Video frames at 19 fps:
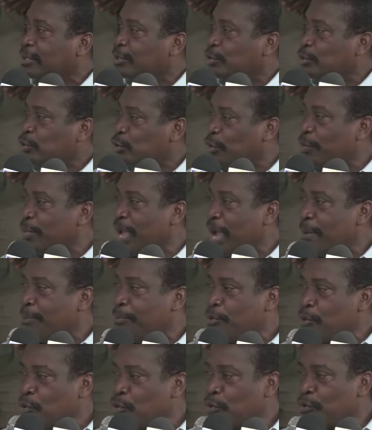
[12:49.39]
should be
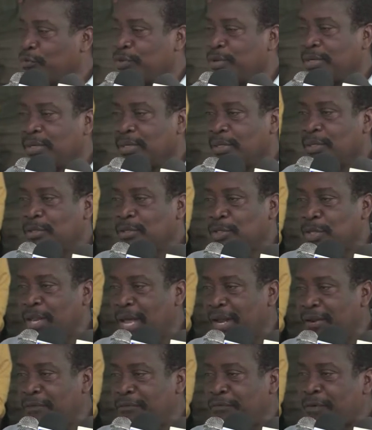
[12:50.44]
approved so
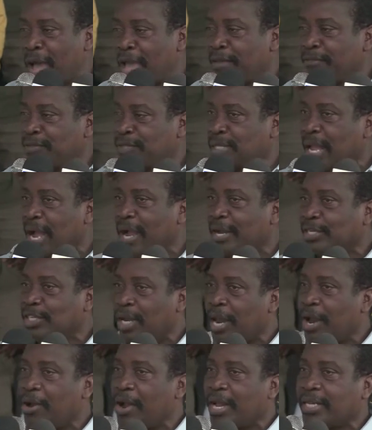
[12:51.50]
that the 5-star
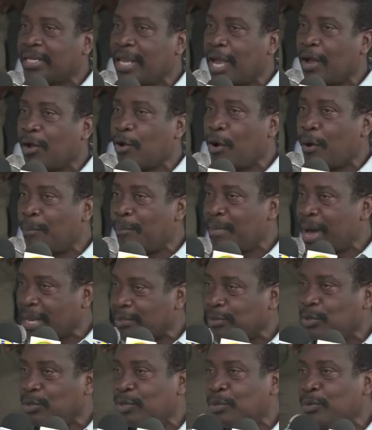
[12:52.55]
general can come
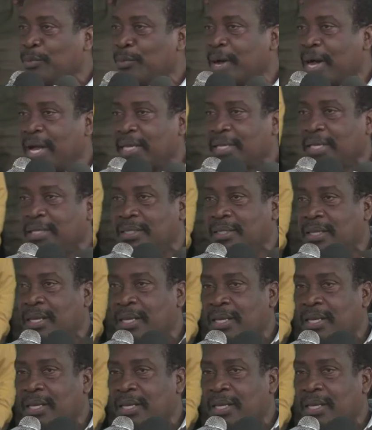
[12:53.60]
back to Newmarket,